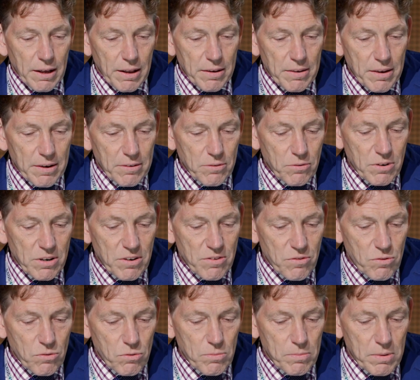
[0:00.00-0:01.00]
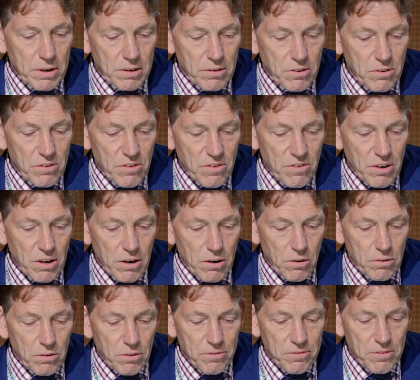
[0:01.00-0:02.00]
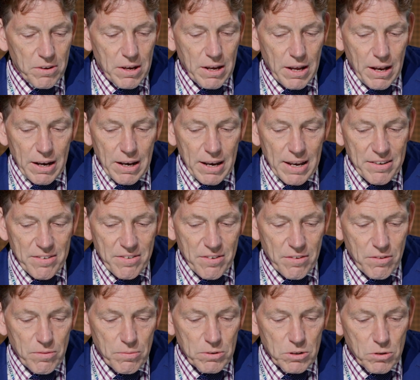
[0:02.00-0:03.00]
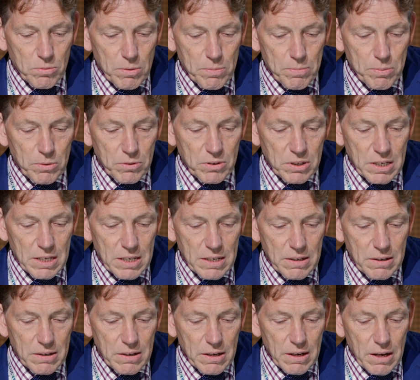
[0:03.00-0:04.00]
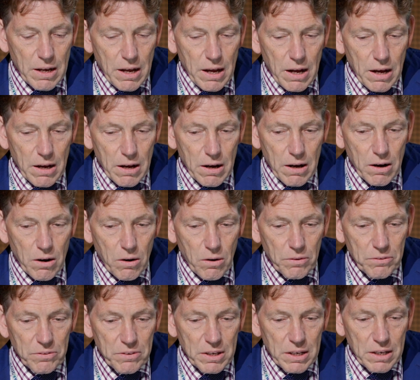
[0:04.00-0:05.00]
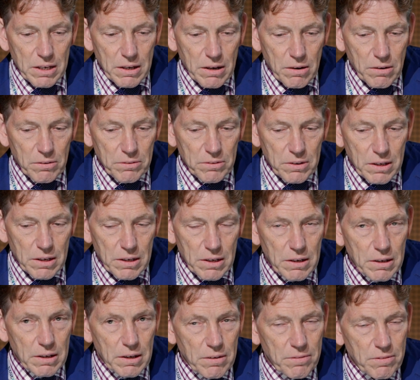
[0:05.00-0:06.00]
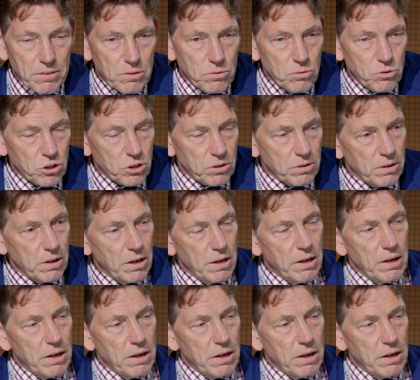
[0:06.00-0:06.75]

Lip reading: and then rezoom, and you can see a lot of lenses which we put here on the evolution